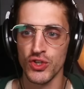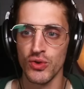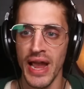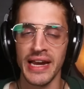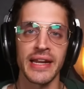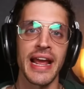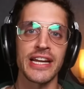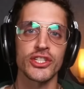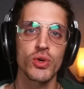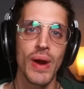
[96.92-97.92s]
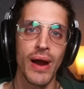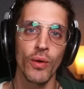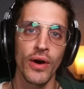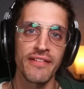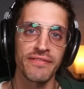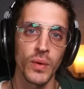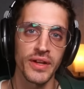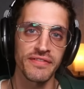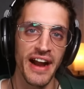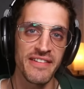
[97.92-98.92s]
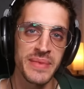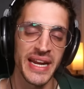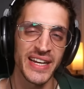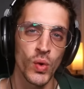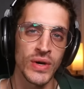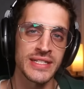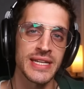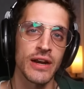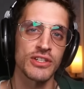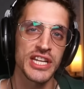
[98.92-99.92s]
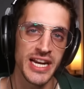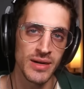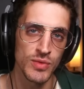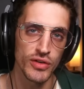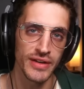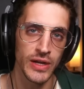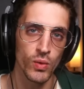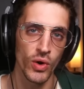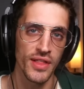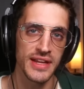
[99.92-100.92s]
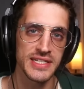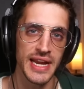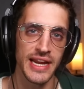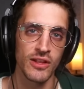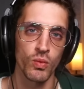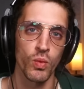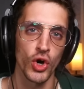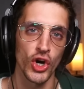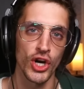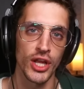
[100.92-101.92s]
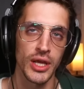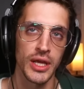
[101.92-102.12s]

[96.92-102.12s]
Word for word: to edit a two hour and 45 minute Quentin Tarantino movie where they say the word,